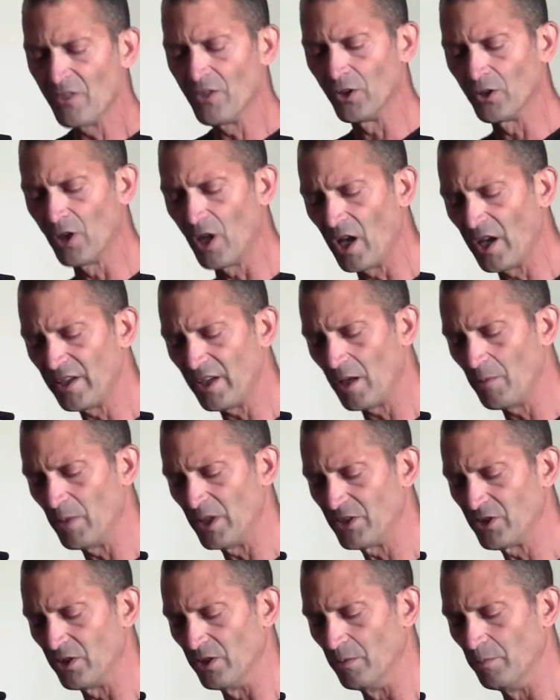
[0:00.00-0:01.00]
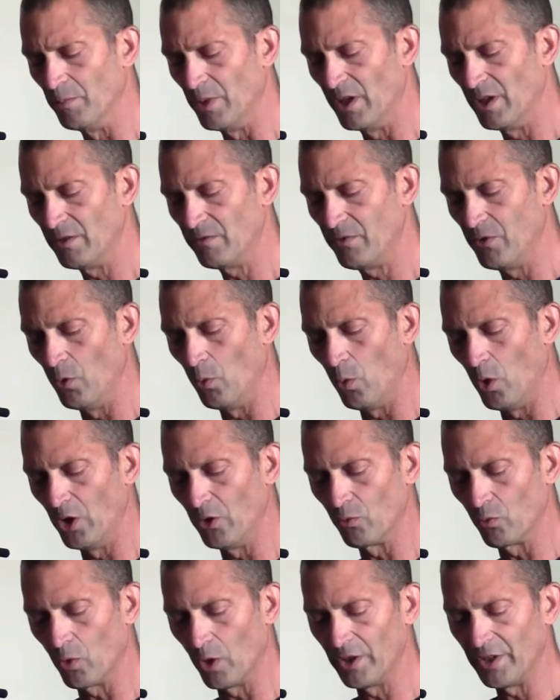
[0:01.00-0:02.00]
The line I mentioned above, the
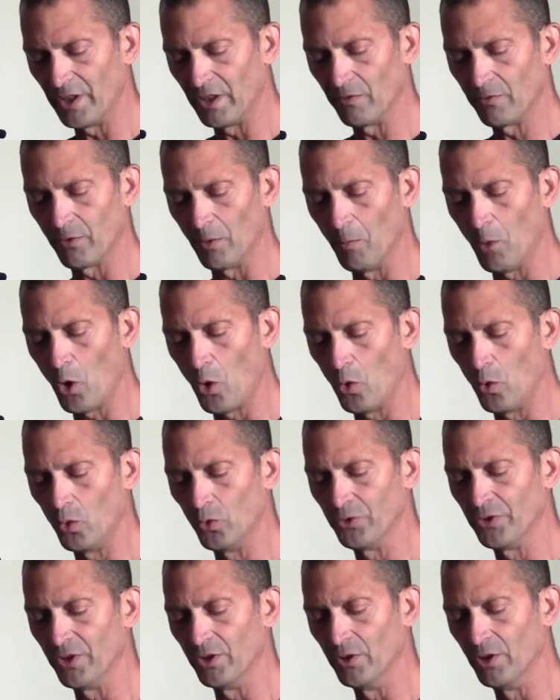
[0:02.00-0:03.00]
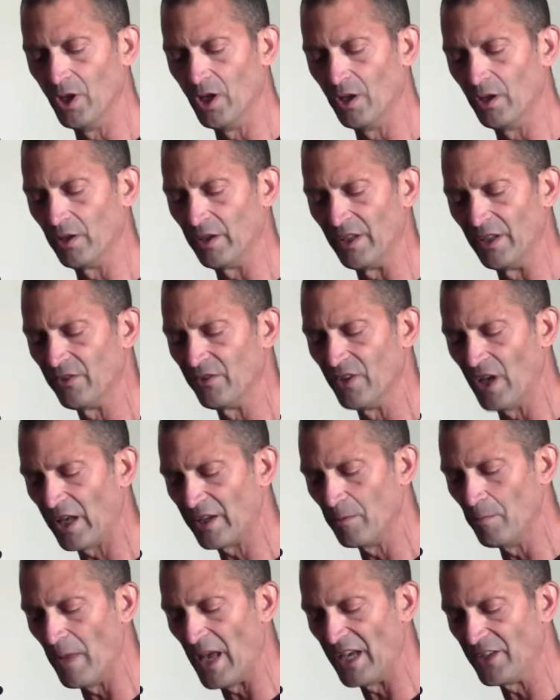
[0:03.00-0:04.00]
one running from hole to lung, is
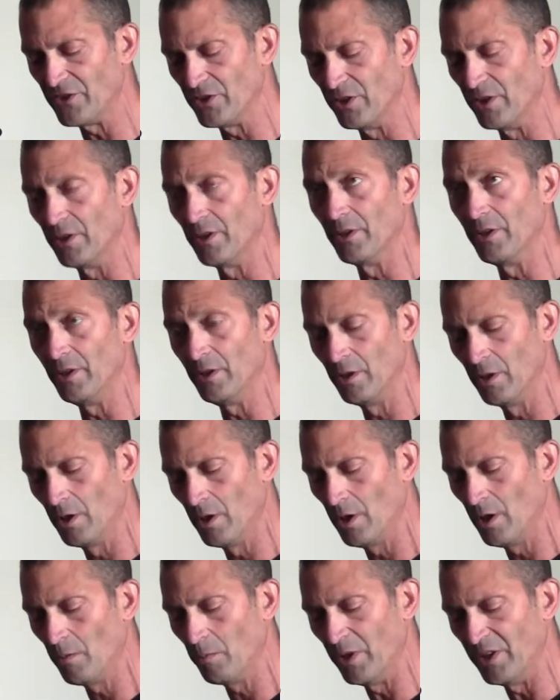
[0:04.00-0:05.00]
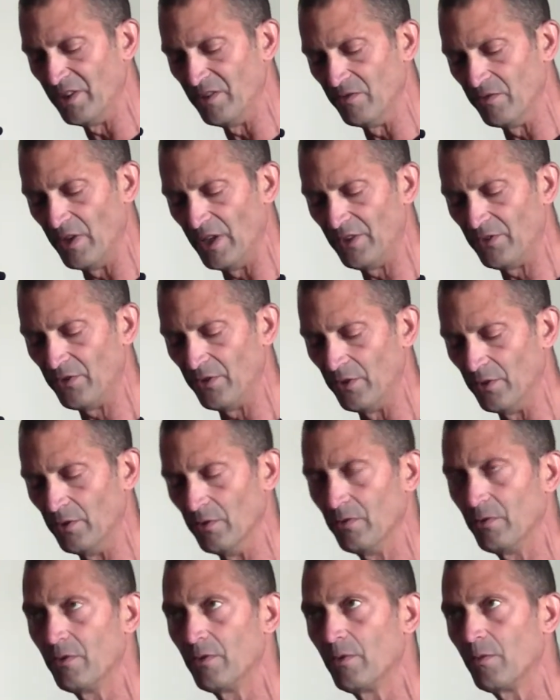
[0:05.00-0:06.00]
not imaginary, but
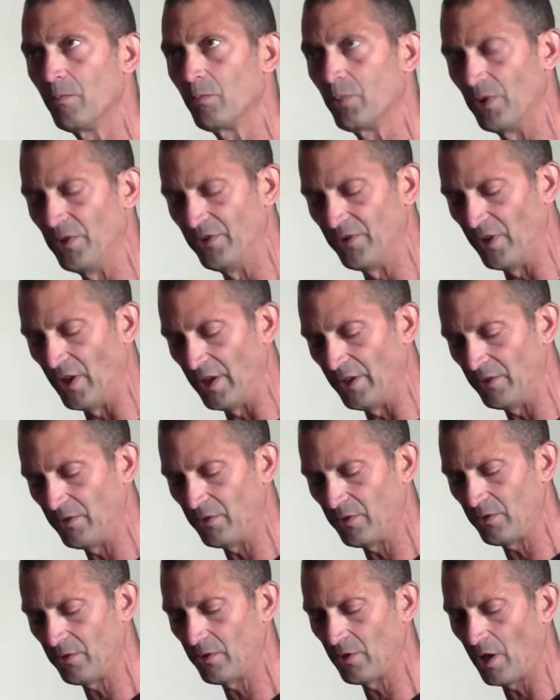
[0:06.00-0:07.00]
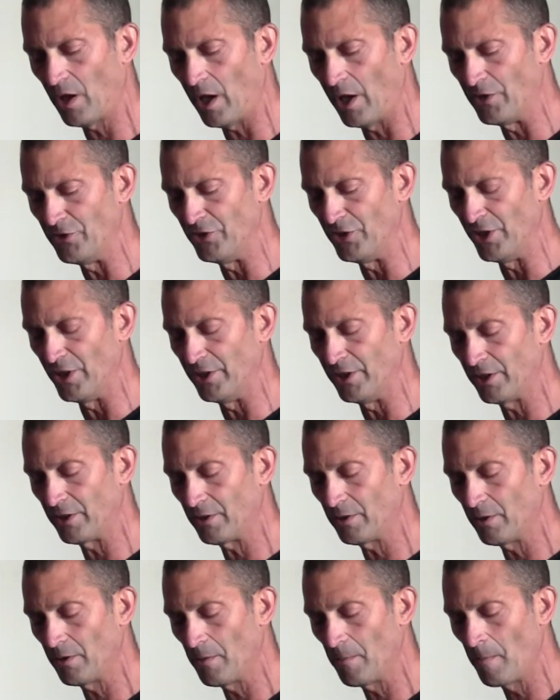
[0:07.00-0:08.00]
invasive, precise, hygienic.
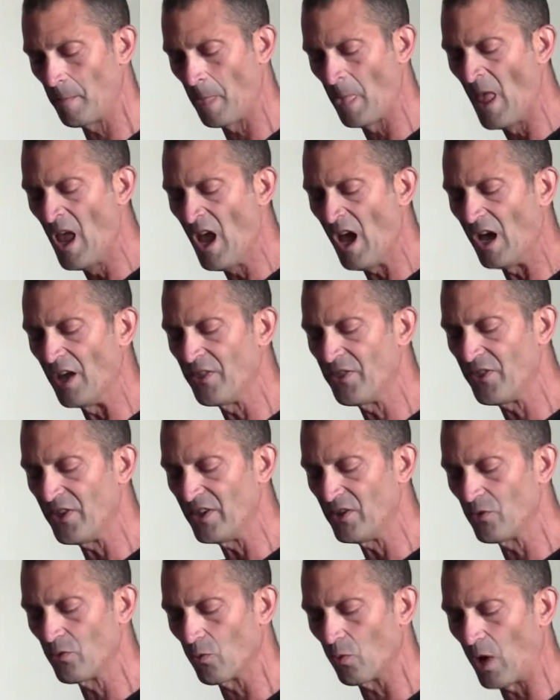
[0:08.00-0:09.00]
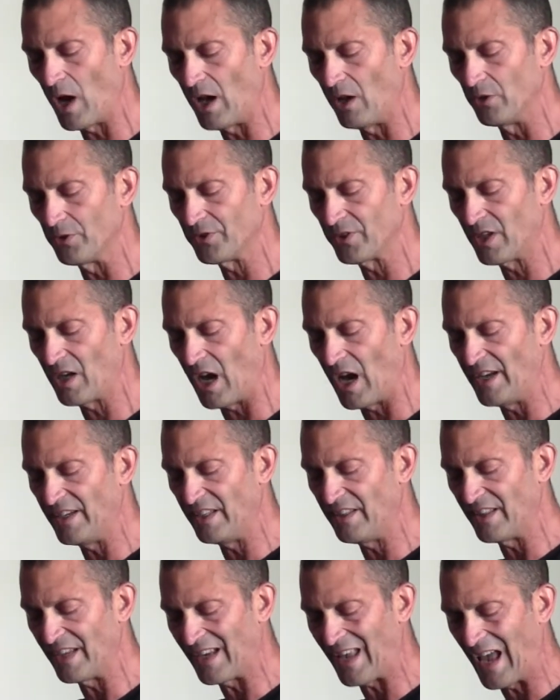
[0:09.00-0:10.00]
A thin route
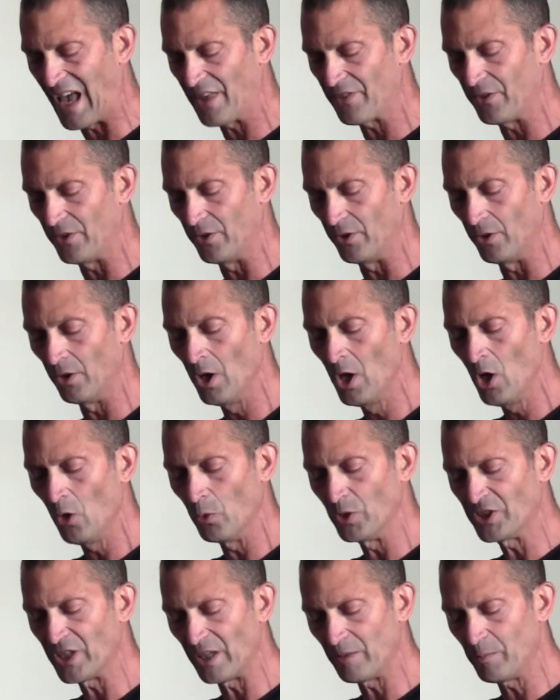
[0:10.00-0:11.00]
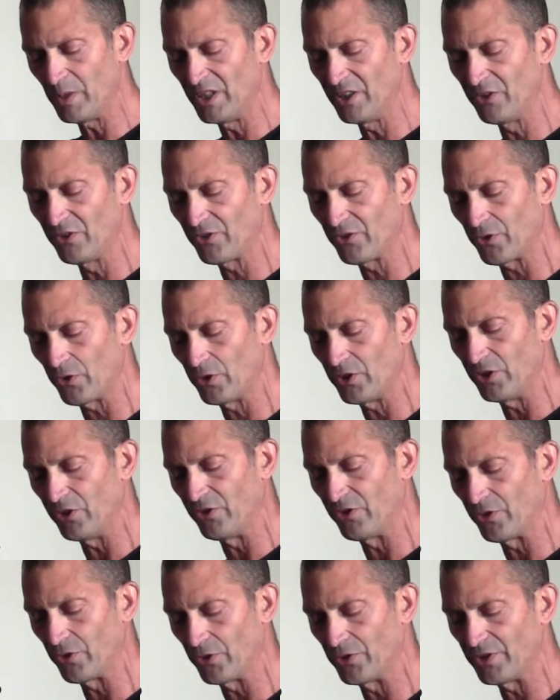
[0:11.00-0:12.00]
guiding the catheter, which had been inserted
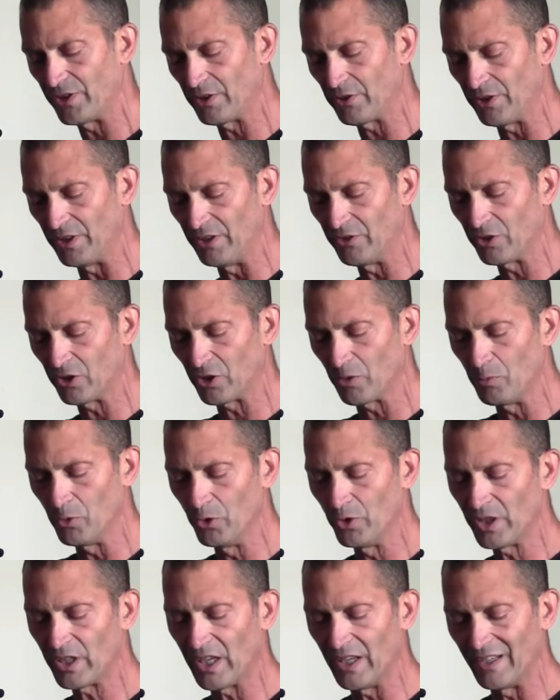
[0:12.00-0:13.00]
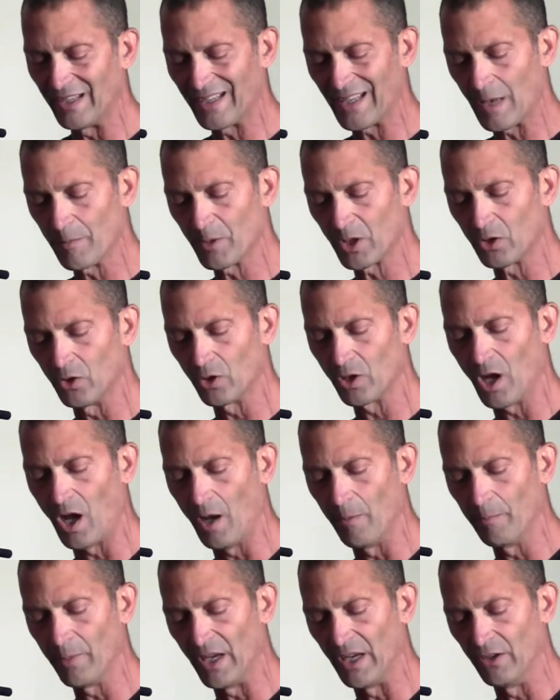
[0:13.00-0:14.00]
surgically to communicate a chemical
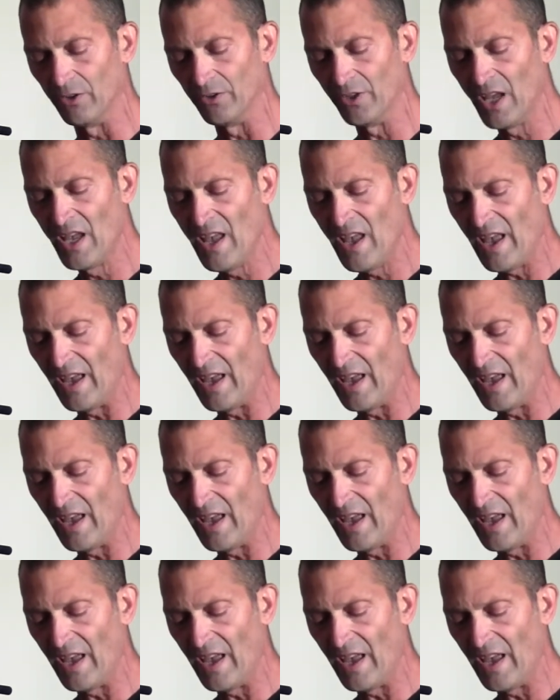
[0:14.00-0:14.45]
compound